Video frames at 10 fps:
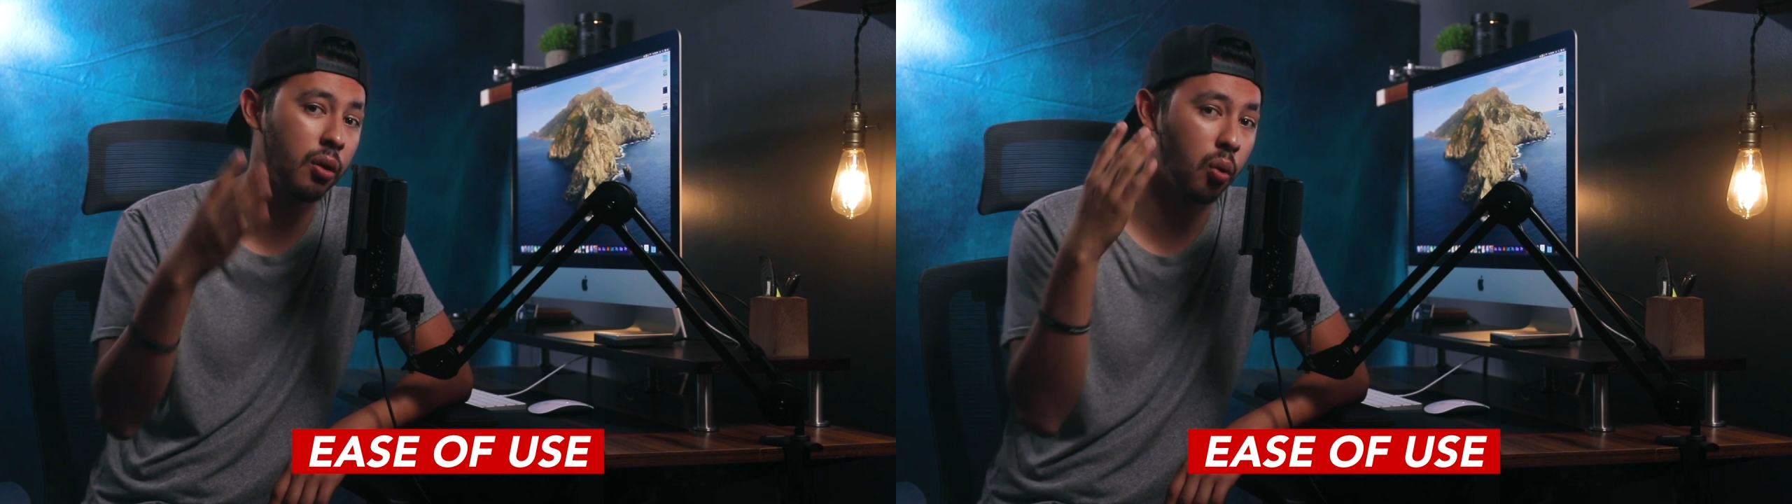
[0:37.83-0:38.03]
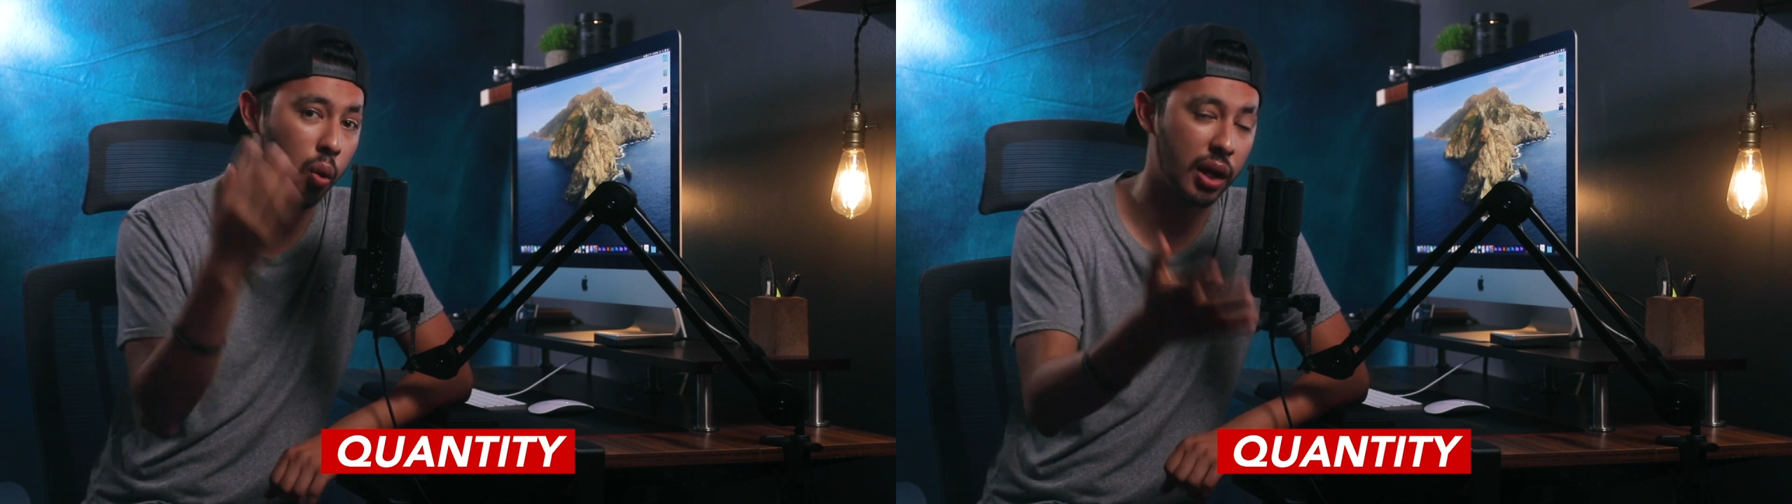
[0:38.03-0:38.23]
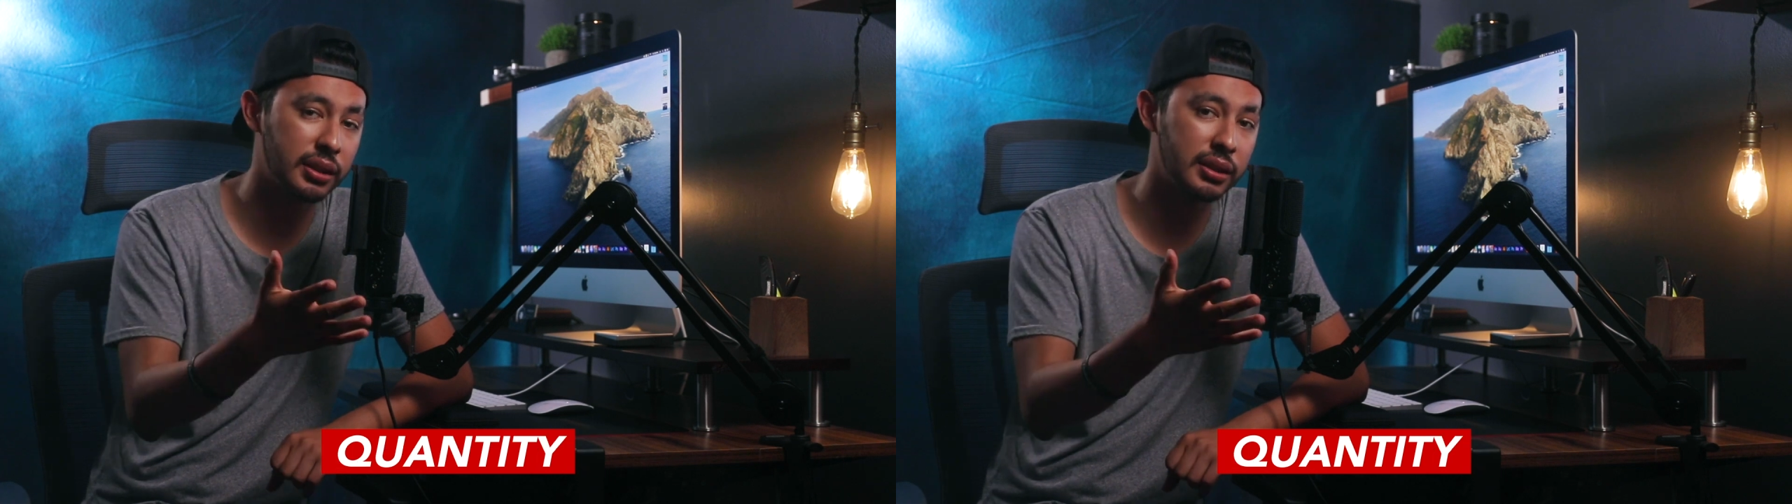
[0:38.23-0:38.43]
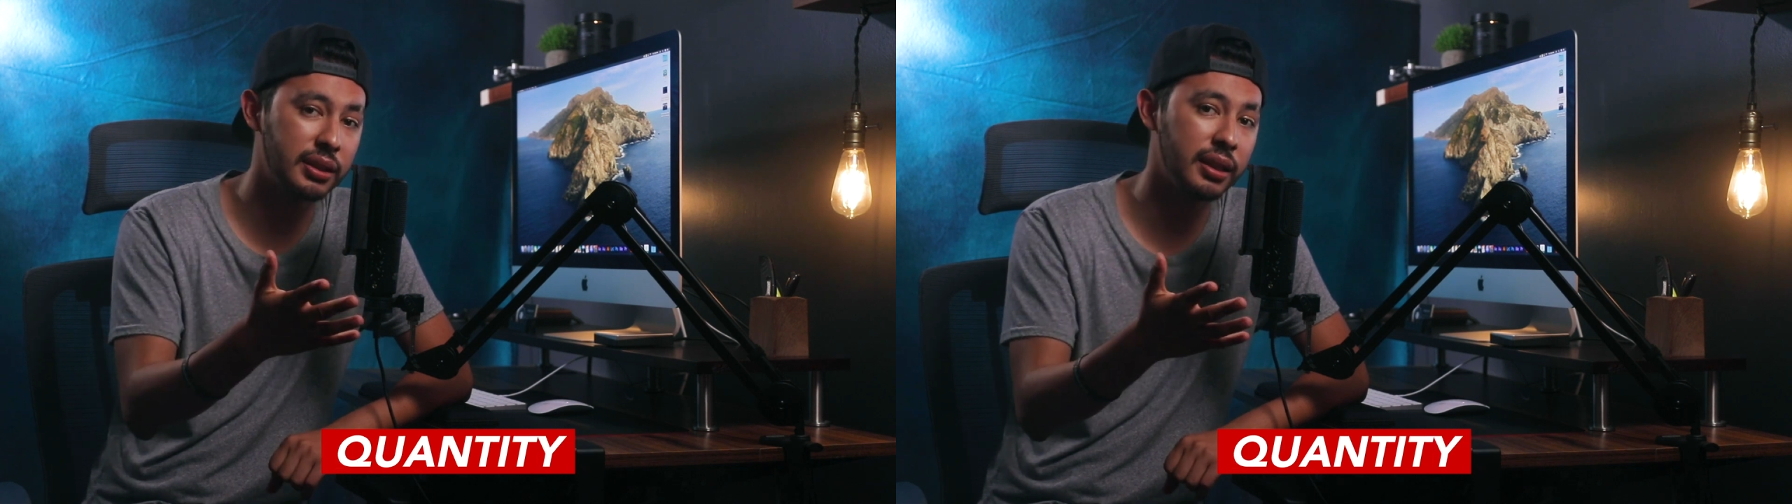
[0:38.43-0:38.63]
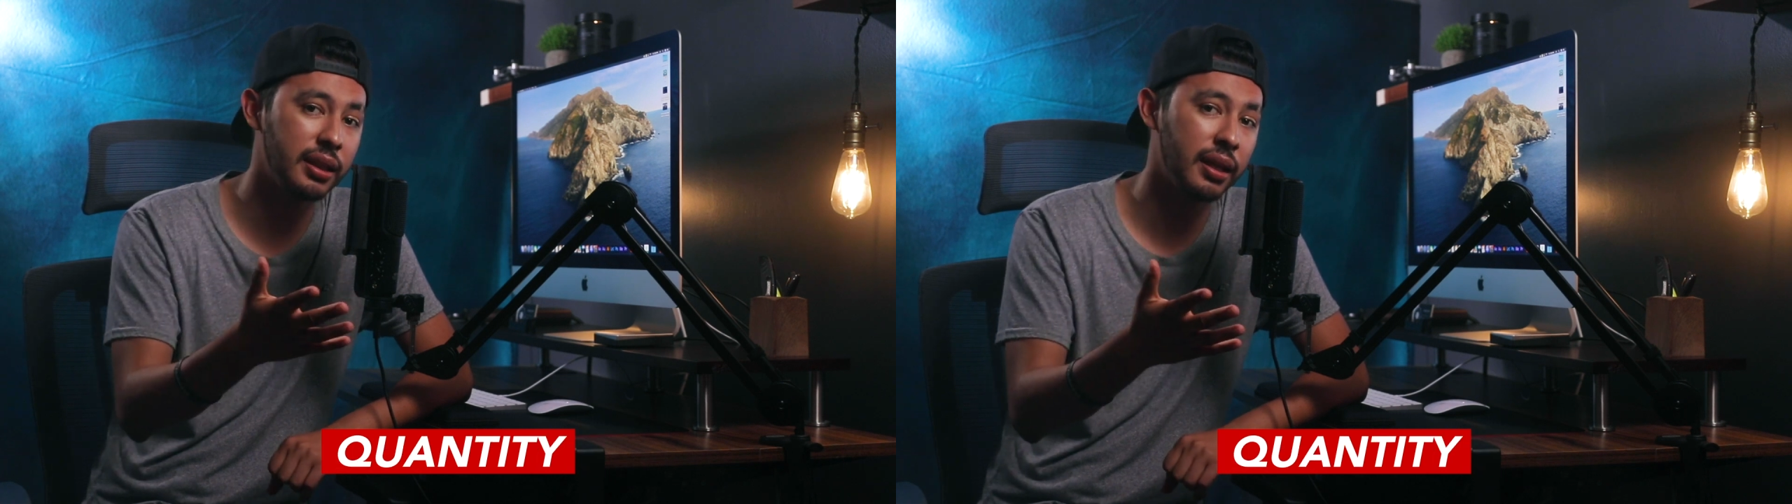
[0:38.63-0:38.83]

quantity,